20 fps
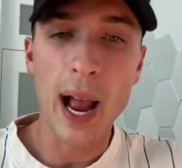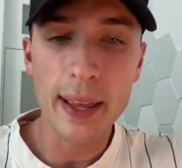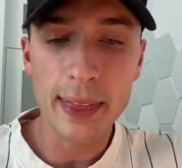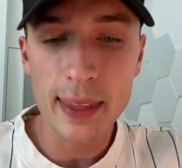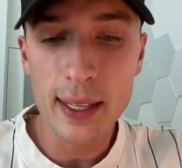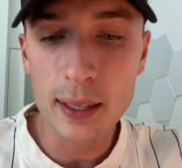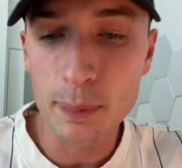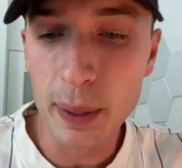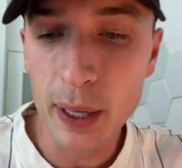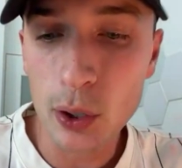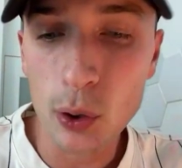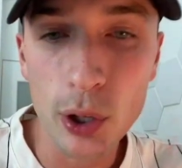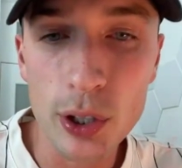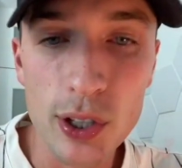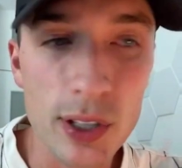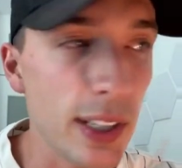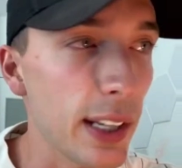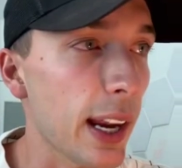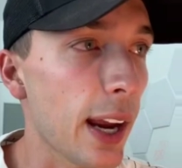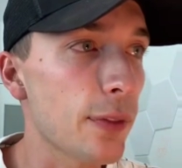But I think
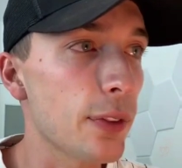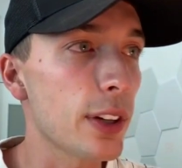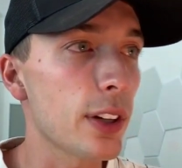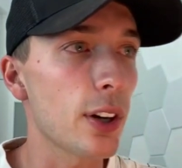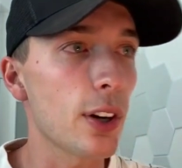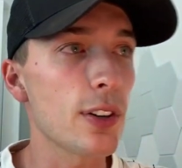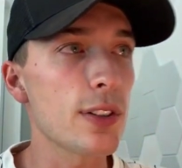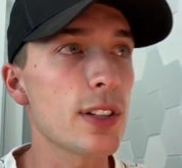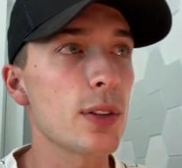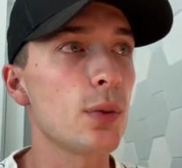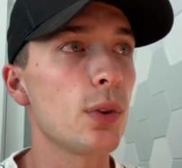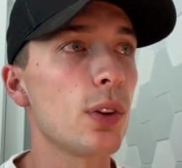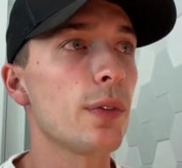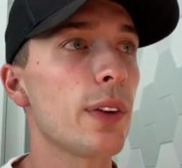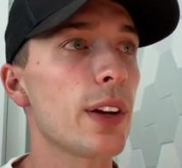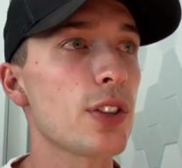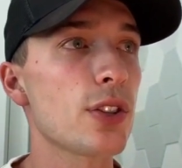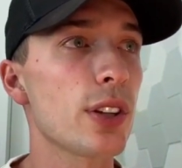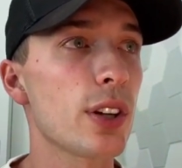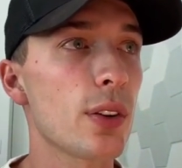Bitcoin, just like every currency,
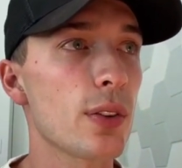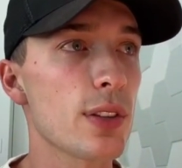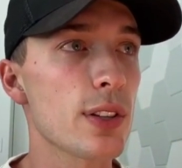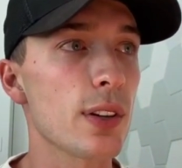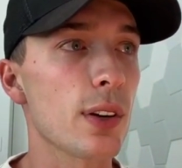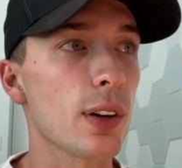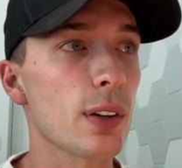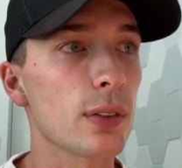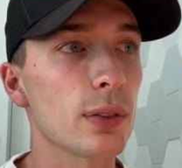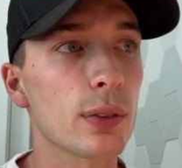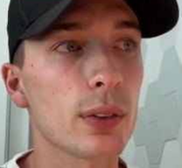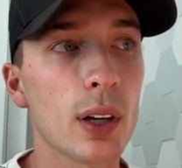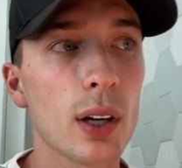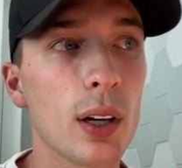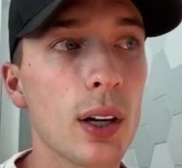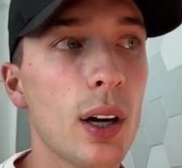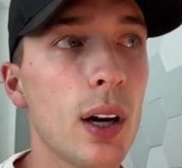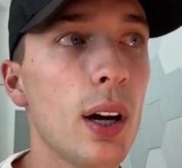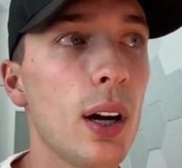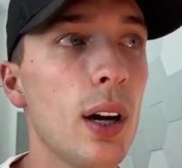will eventually go to zero.
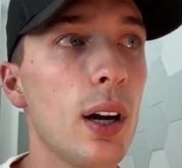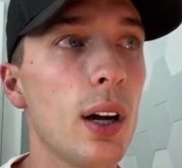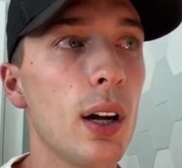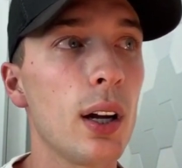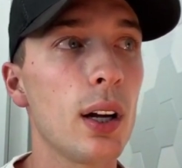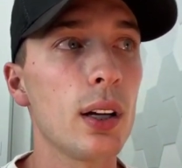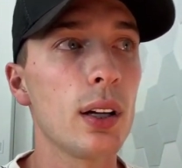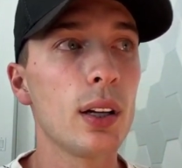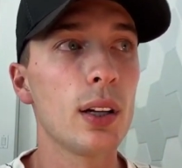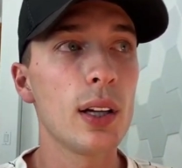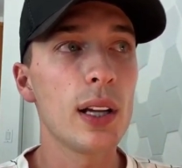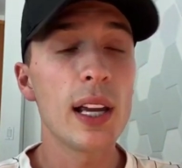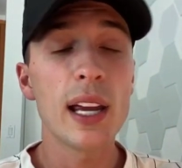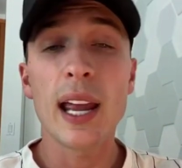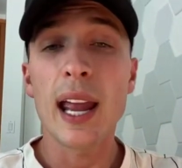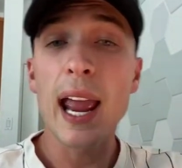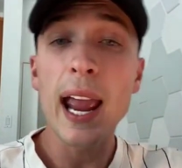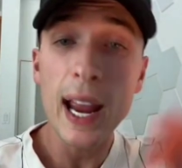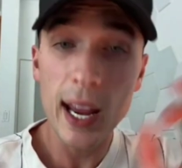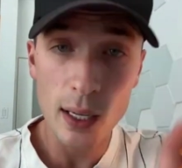
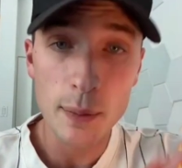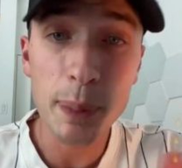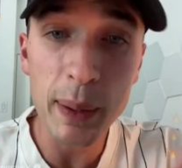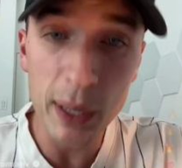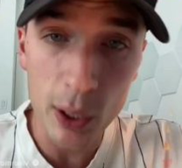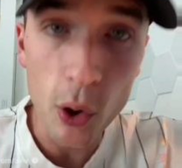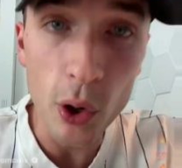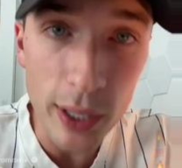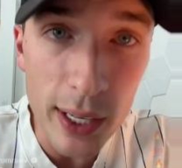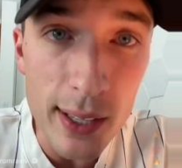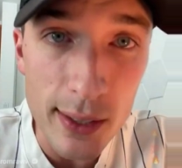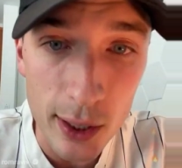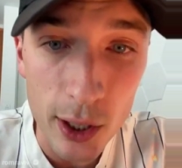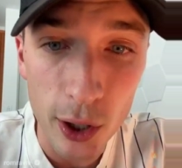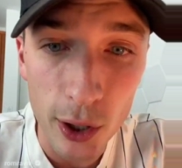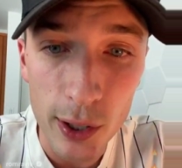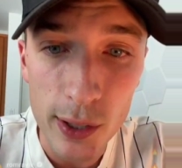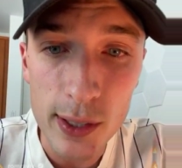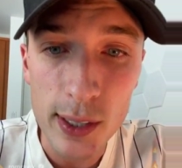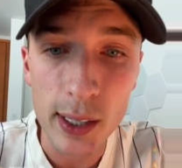And Bitcoin
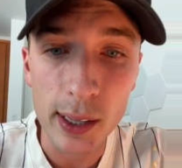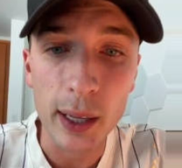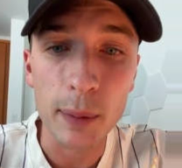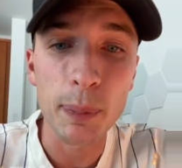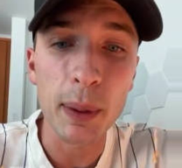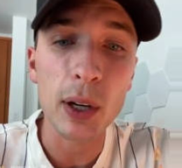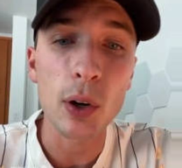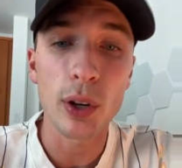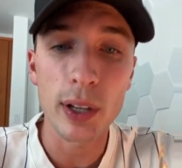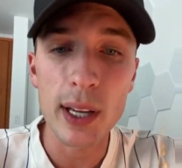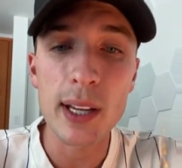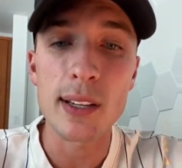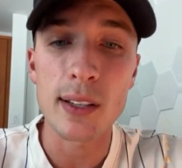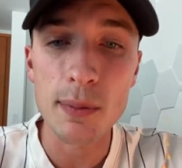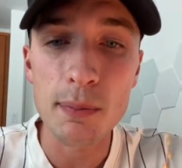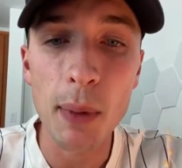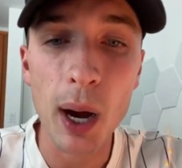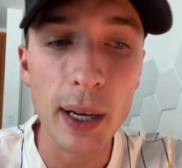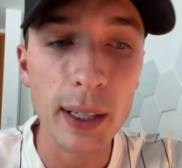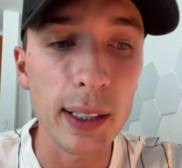is currency. Like, Bitcoin
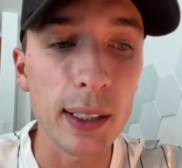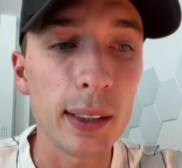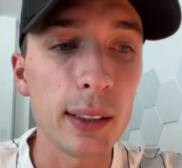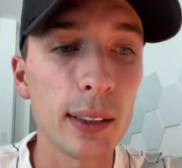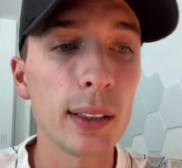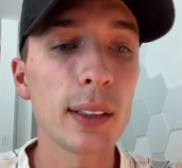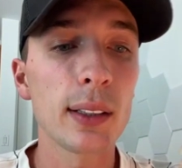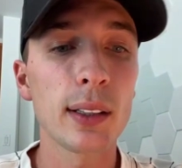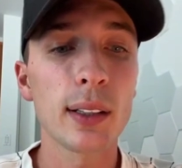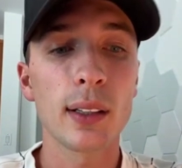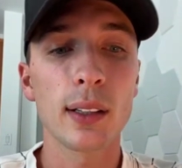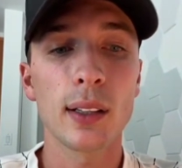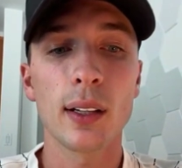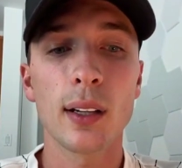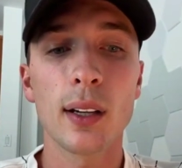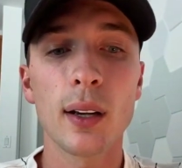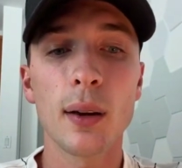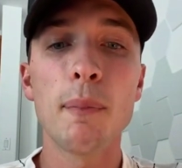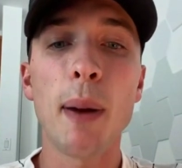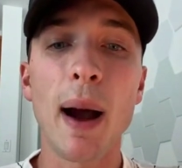is money
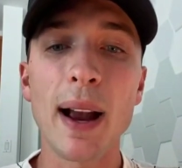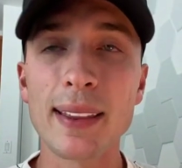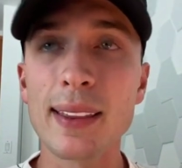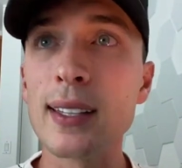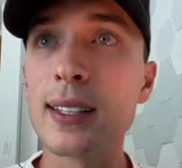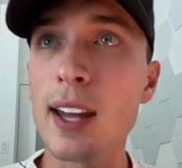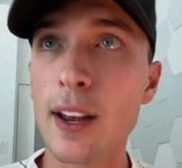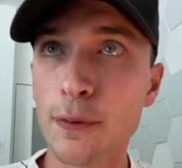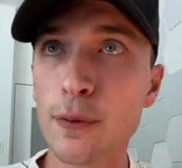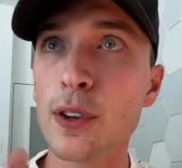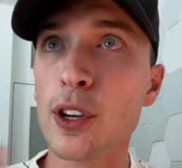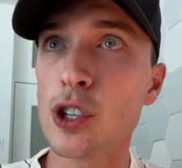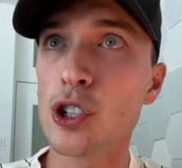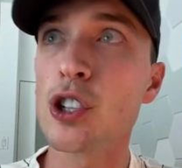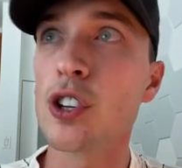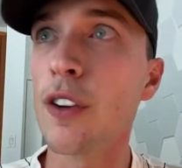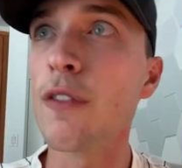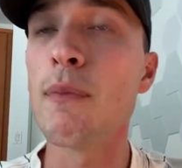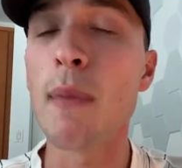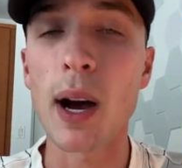by the
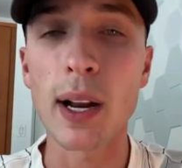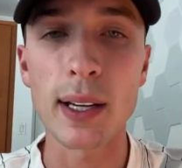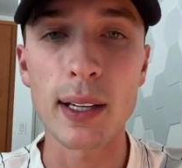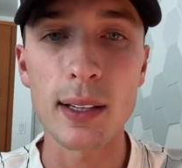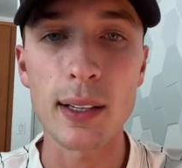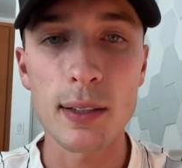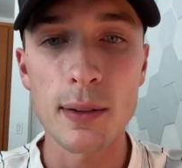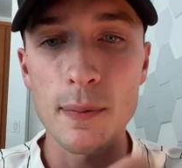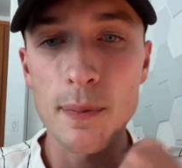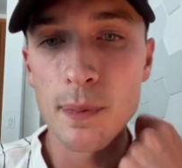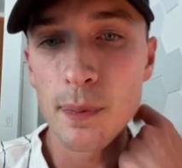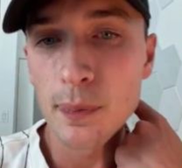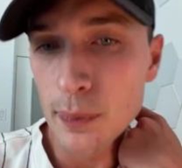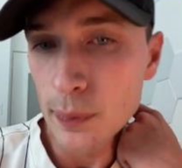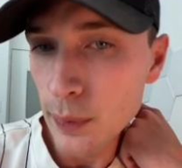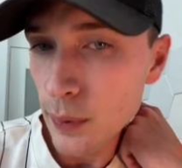definition of money.